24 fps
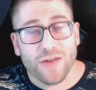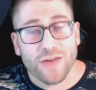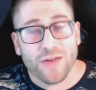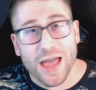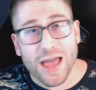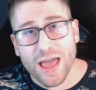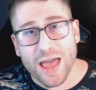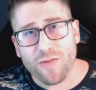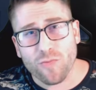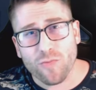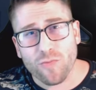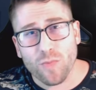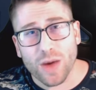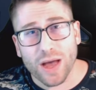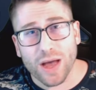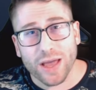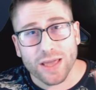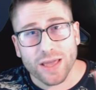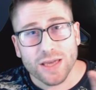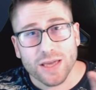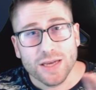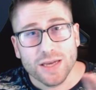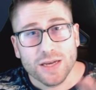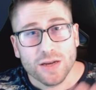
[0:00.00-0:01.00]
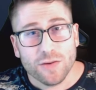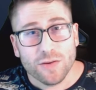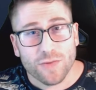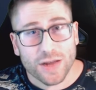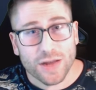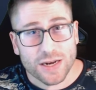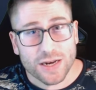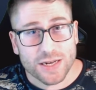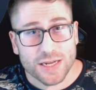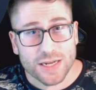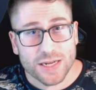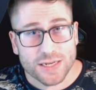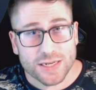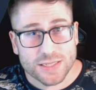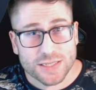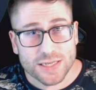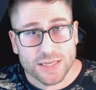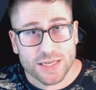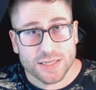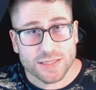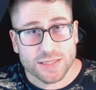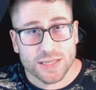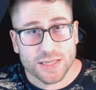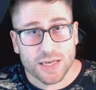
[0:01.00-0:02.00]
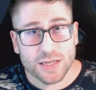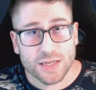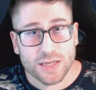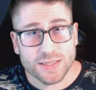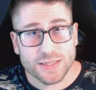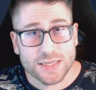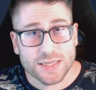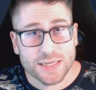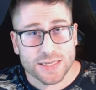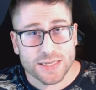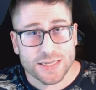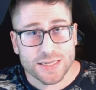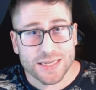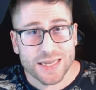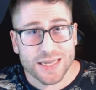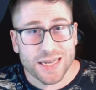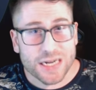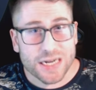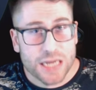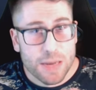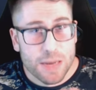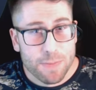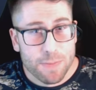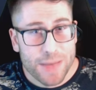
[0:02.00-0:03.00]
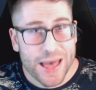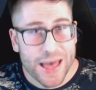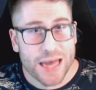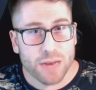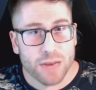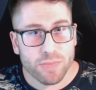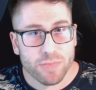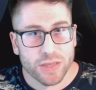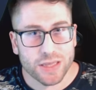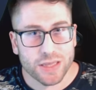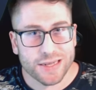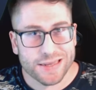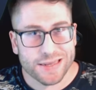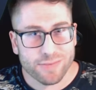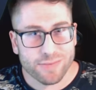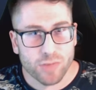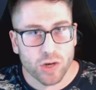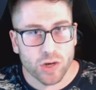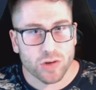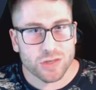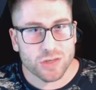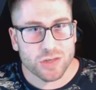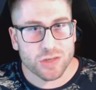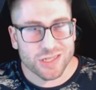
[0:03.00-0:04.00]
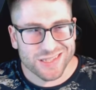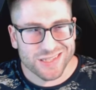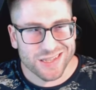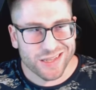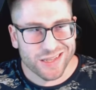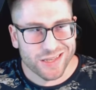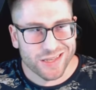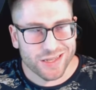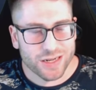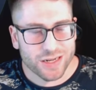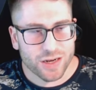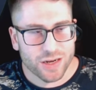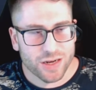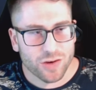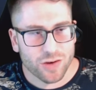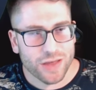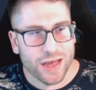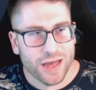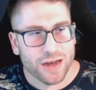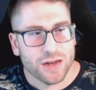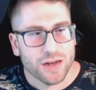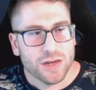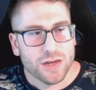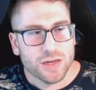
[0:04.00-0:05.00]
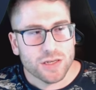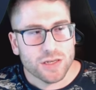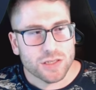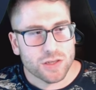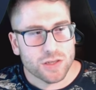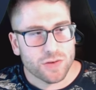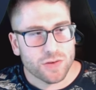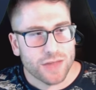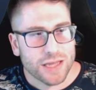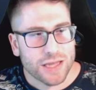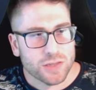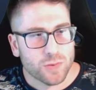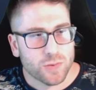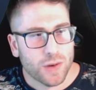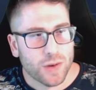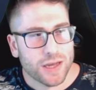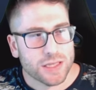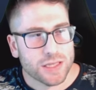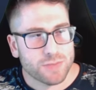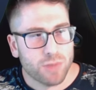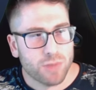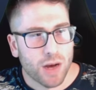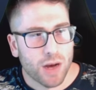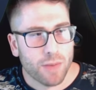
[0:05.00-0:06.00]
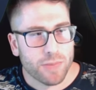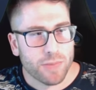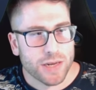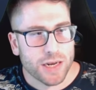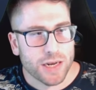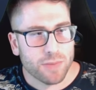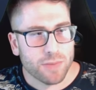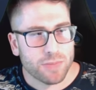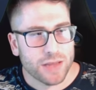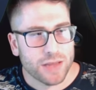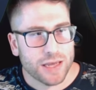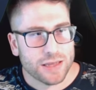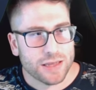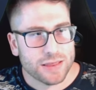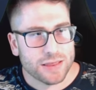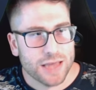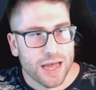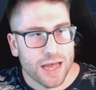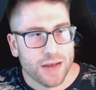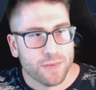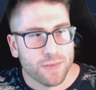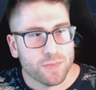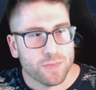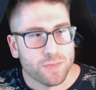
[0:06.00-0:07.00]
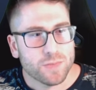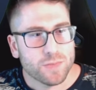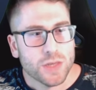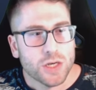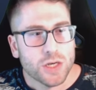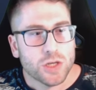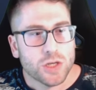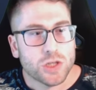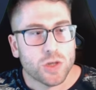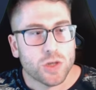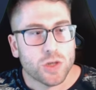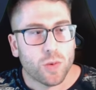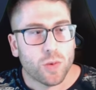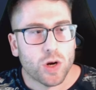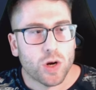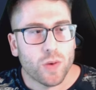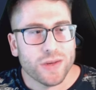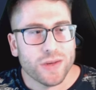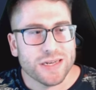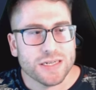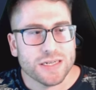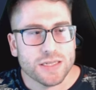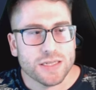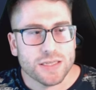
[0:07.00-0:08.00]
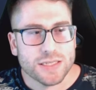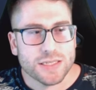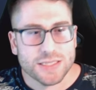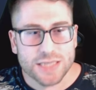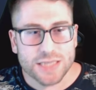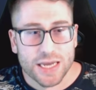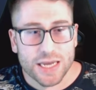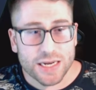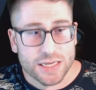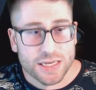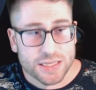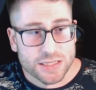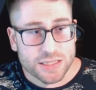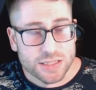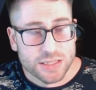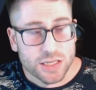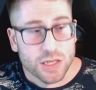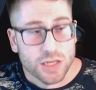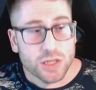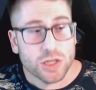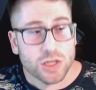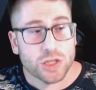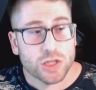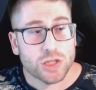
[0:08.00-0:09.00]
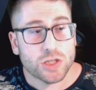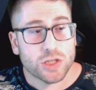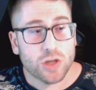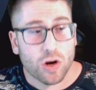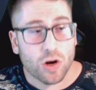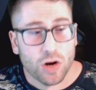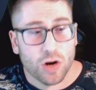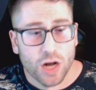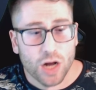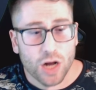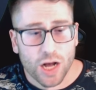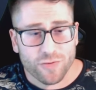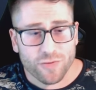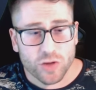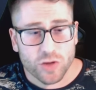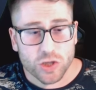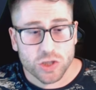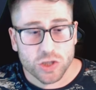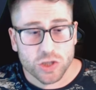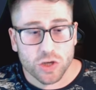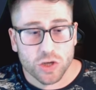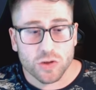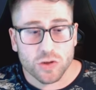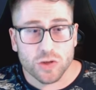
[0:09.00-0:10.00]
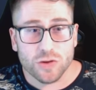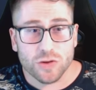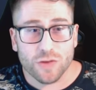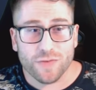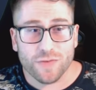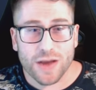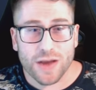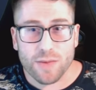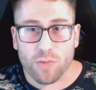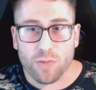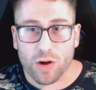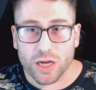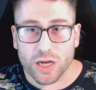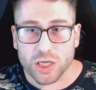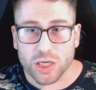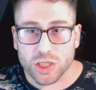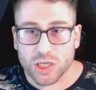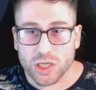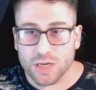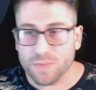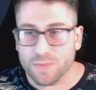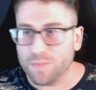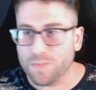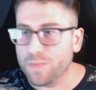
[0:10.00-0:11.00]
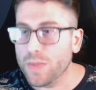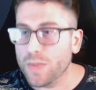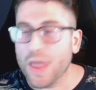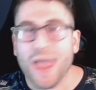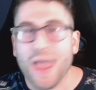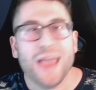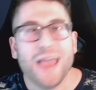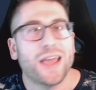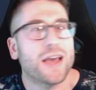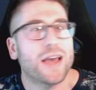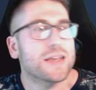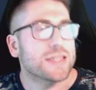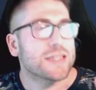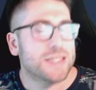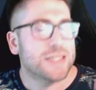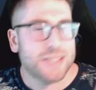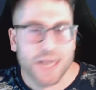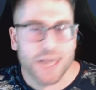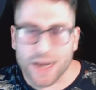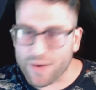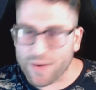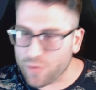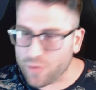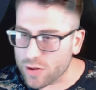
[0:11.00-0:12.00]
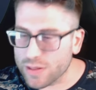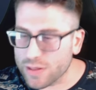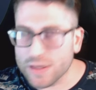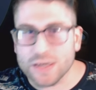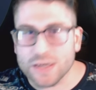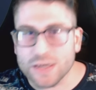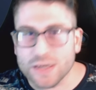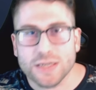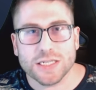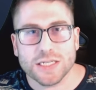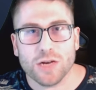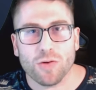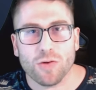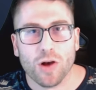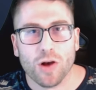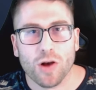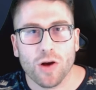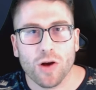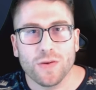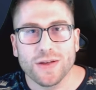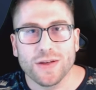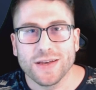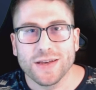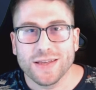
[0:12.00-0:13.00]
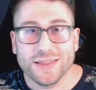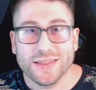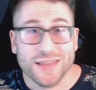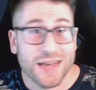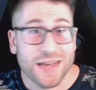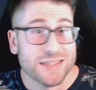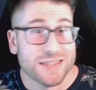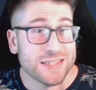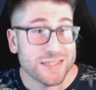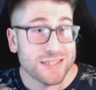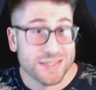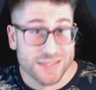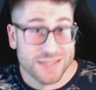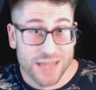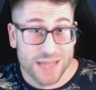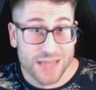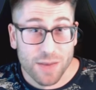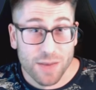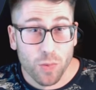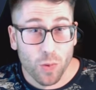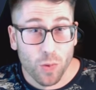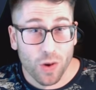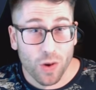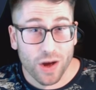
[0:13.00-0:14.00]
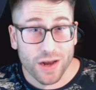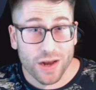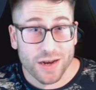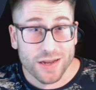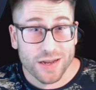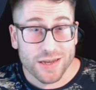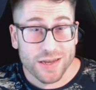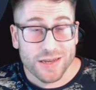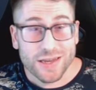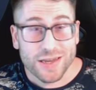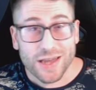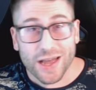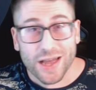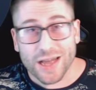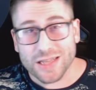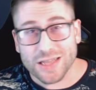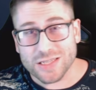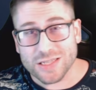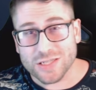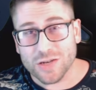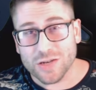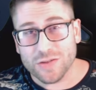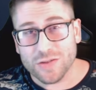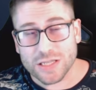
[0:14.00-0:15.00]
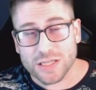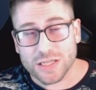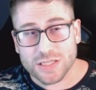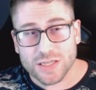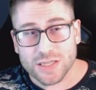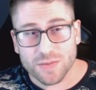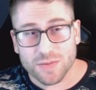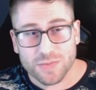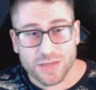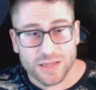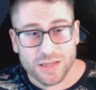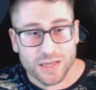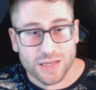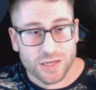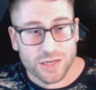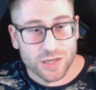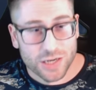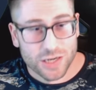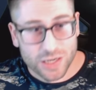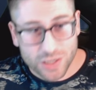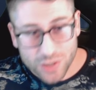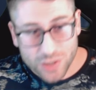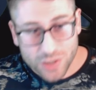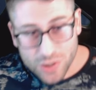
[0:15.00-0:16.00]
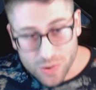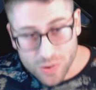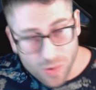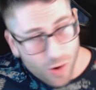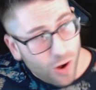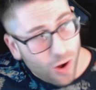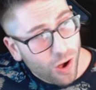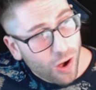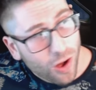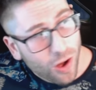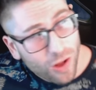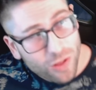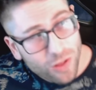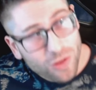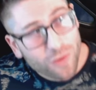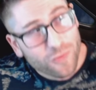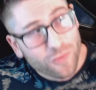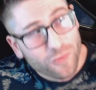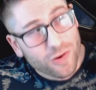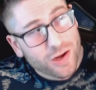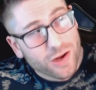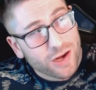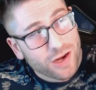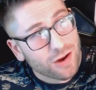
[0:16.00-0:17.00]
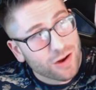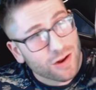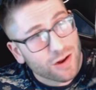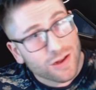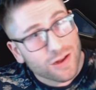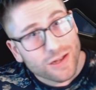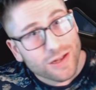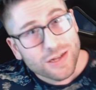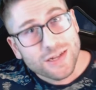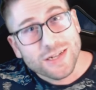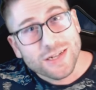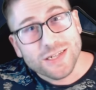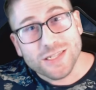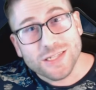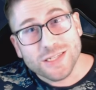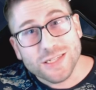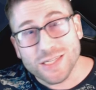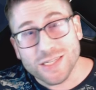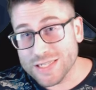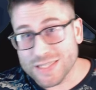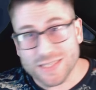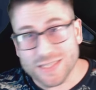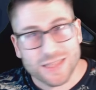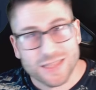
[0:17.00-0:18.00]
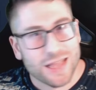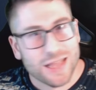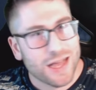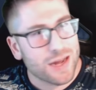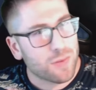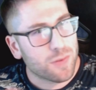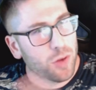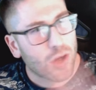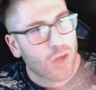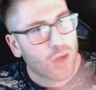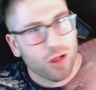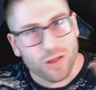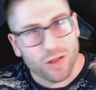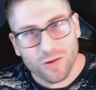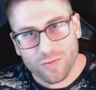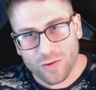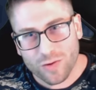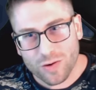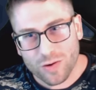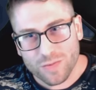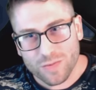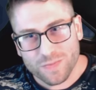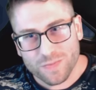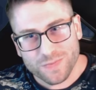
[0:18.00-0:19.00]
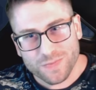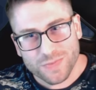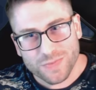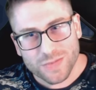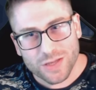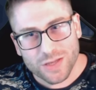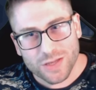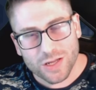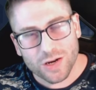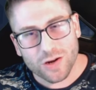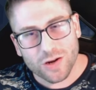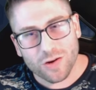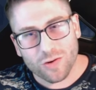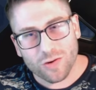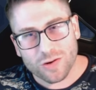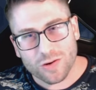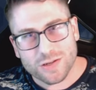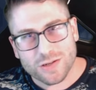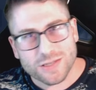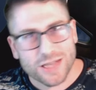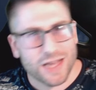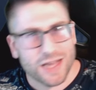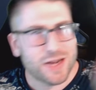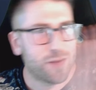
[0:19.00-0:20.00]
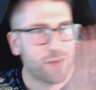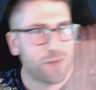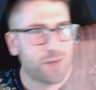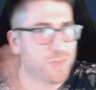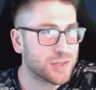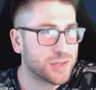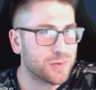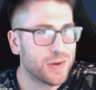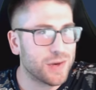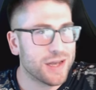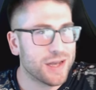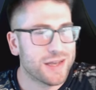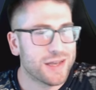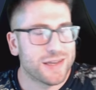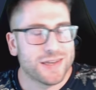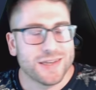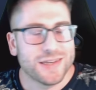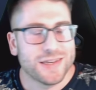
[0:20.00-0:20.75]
I have my Fanatec CSL DD in compatibility mode, just to let you know that. So that's why it's popping up like that. So we're going into the settings. To start off, let's go to the vibration. Set everything to 0. That's step 1. And so that's something that you're going to do all over here. Just slide them all over, or slide them this way.